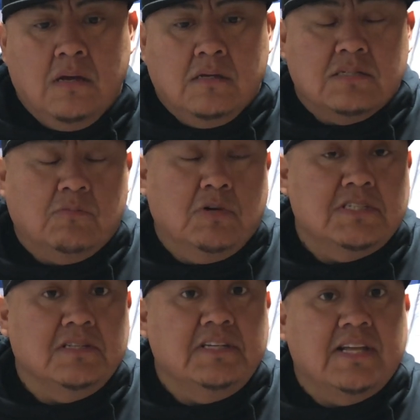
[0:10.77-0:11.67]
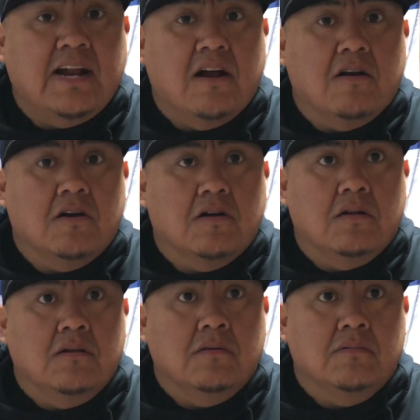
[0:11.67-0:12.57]
some whistling that I heard,
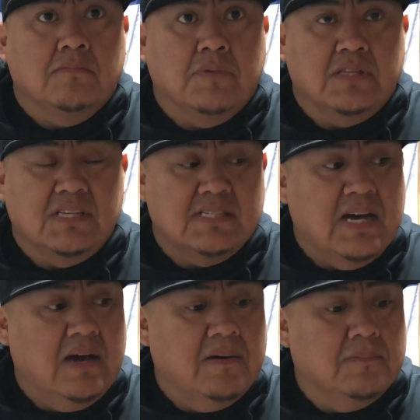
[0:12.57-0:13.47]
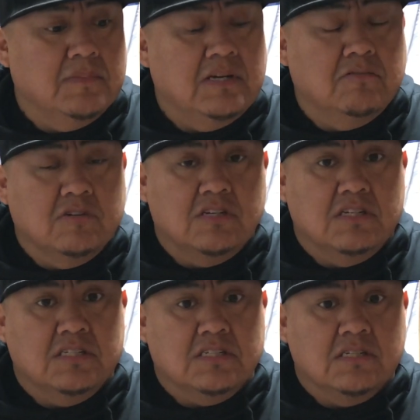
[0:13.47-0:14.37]
but this time it
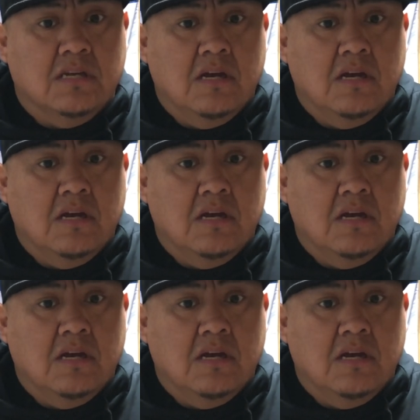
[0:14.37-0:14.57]
was